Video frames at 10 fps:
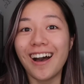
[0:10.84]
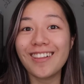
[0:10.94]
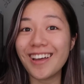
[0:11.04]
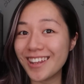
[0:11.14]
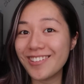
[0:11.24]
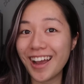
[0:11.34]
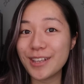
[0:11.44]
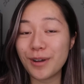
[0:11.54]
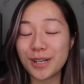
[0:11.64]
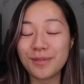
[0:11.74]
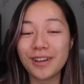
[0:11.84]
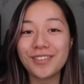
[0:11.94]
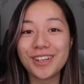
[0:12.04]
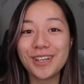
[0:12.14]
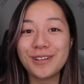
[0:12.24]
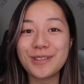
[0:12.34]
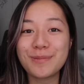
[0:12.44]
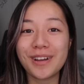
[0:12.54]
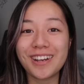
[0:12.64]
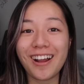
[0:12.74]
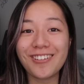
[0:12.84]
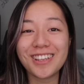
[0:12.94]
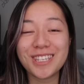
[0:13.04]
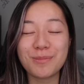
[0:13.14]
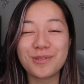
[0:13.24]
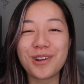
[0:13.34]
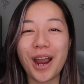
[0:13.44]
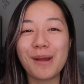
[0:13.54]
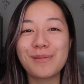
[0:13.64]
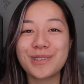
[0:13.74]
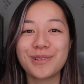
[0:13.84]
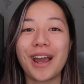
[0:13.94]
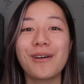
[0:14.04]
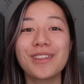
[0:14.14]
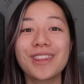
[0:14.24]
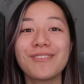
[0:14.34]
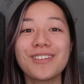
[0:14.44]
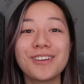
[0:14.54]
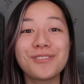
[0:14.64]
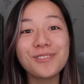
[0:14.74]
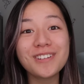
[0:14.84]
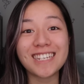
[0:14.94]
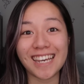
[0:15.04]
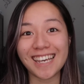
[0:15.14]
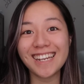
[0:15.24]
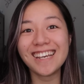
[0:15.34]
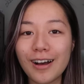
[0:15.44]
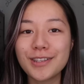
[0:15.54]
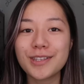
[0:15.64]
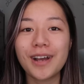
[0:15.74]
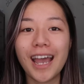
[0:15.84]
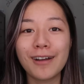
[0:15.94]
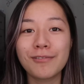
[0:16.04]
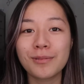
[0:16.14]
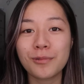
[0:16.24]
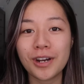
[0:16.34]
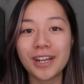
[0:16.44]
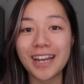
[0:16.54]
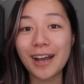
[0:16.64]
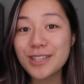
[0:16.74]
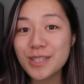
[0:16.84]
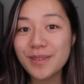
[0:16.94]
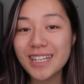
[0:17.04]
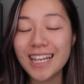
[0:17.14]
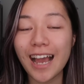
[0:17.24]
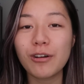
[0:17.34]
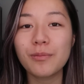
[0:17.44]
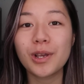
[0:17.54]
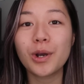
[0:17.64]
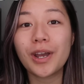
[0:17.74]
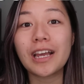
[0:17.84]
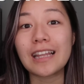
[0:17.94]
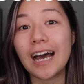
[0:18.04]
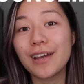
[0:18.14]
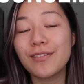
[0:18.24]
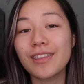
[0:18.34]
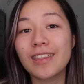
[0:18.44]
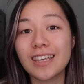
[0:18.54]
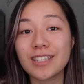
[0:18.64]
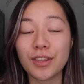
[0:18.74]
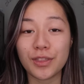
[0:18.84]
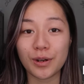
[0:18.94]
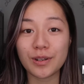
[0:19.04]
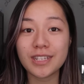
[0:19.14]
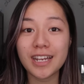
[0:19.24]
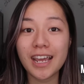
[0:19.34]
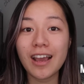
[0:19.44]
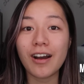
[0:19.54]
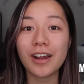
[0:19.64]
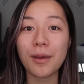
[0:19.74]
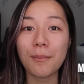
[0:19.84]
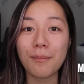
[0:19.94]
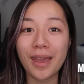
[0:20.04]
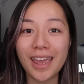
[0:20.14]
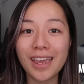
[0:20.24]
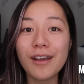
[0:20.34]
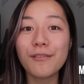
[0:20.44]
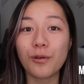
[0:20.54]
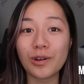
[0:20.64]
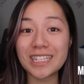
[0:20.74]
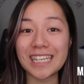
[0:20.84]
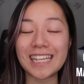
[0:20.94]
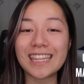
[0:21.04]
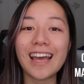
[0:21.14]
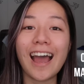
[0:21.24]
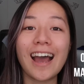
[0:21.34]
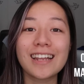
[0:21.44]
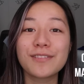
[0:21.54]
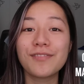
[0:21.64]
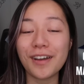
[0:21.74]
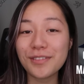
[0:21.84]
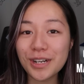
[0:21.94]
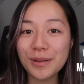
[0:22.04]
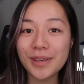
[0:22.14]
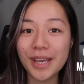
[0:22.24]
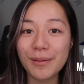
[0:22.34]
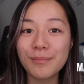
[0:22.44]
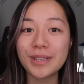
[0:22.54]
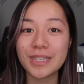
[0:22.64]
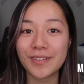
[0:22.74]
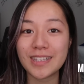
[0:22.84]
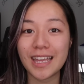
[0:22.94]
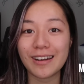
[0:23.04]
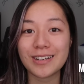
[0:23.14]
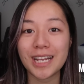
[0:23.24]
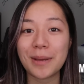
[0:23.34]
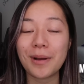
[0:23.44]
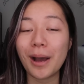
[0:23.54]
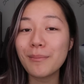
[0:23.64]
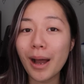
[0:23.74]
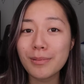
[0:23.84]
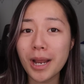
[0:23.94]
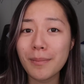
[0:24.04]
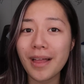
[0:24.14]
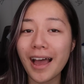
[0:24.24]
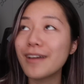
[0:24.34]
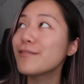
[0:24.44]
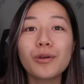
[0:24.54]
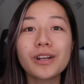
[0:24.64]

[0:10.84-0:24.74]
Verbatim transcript: A lot of you guys watch my videos, but not really subscribed, so I would love it if you did. Also, I have one more announcement. I will be going live this Thursday on May 14th at 5.30 p.m. Pacific Standard Time on Popshop Live.